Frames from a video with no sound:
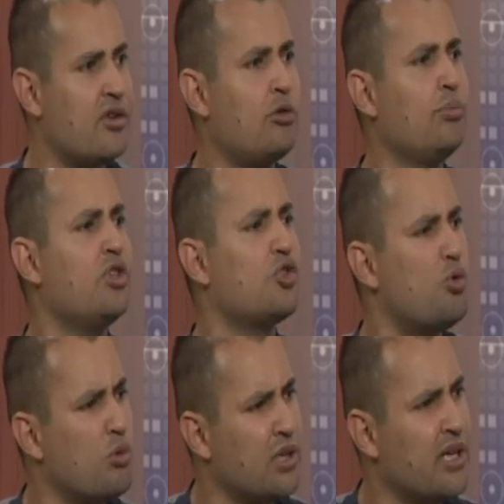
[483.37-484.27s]
there will be
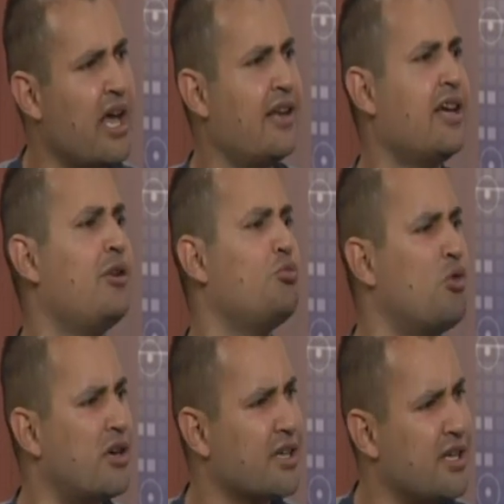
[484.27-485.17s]
schooling and
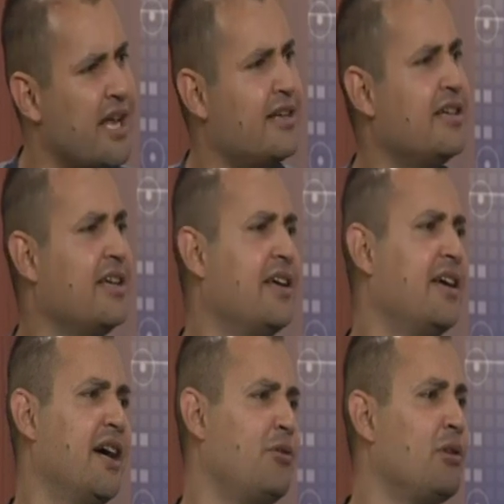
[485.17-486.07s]
working
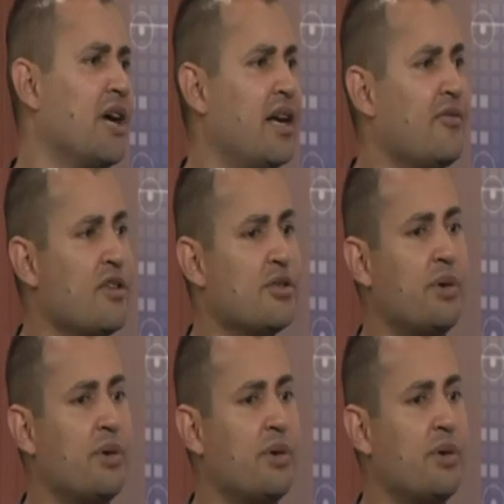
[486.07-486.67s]
and all kind of things.